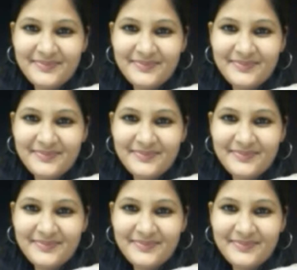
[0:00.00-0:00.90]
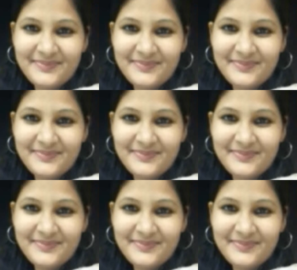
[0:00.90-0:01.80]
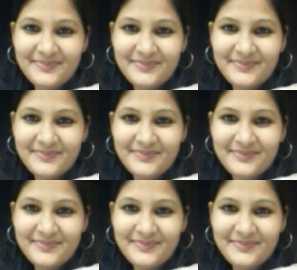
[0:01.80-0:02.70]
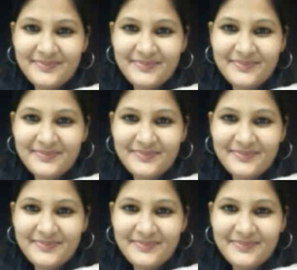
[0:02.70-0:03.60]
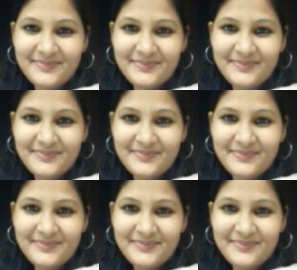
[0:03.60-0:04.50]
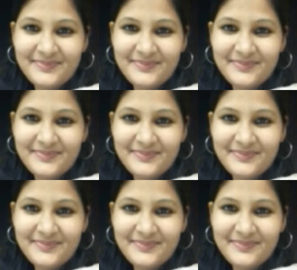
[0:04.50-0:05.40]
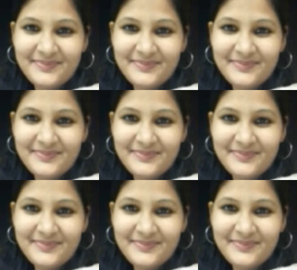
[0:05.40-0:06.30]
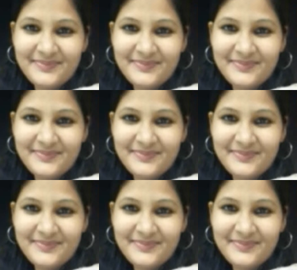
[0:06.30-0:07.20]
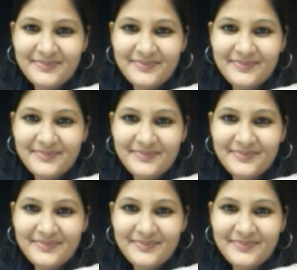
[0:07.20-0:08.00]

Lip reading: [no speech]